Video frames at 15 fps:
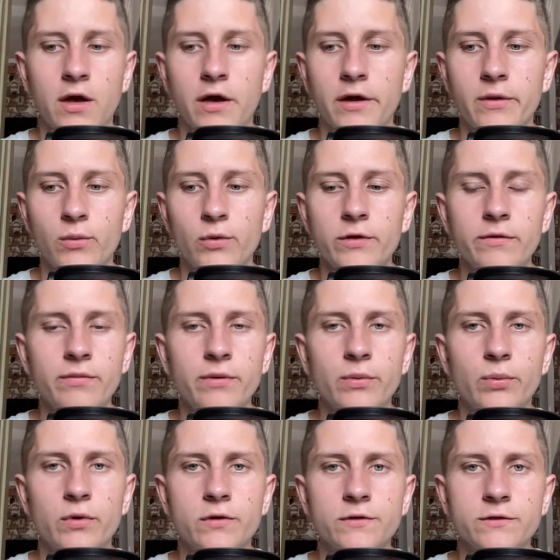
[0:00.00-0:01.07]
And what if we
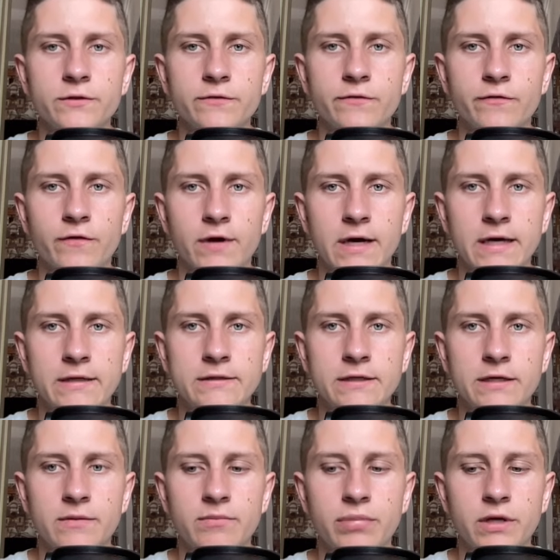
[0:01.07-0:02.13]
want to find
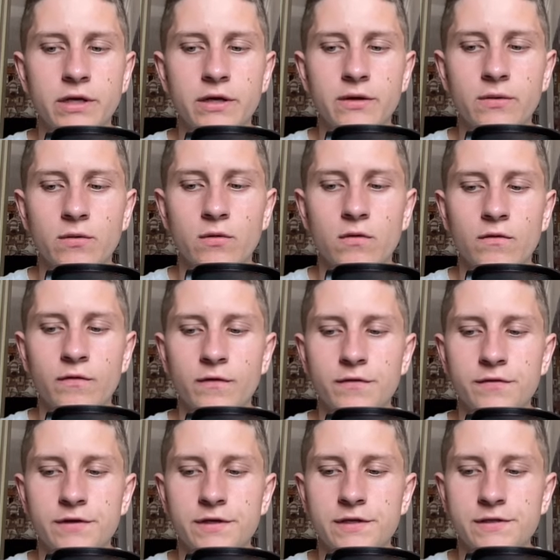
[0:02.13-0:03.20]
IP of
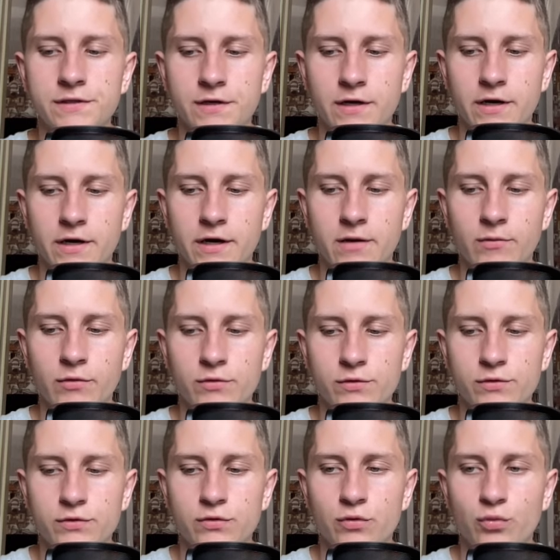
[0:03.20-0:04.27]
this guy? I'm going
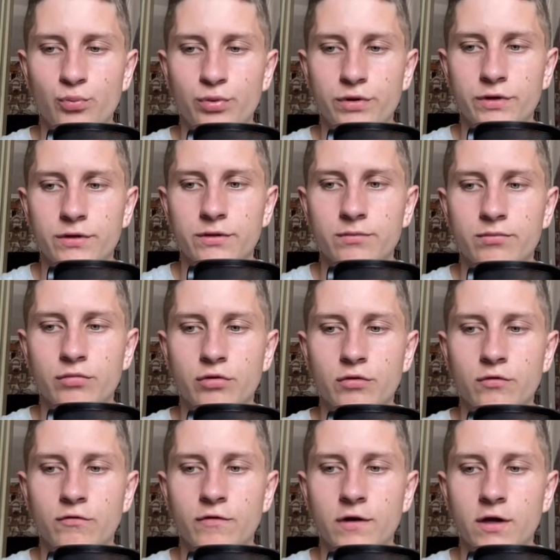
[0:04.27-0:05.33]
to open
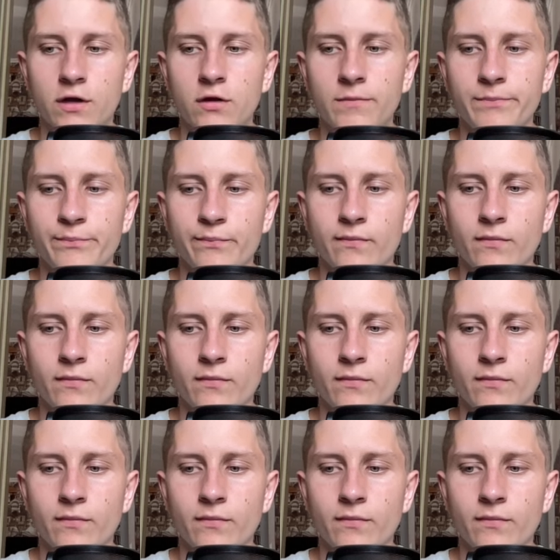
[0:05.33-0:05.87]
profile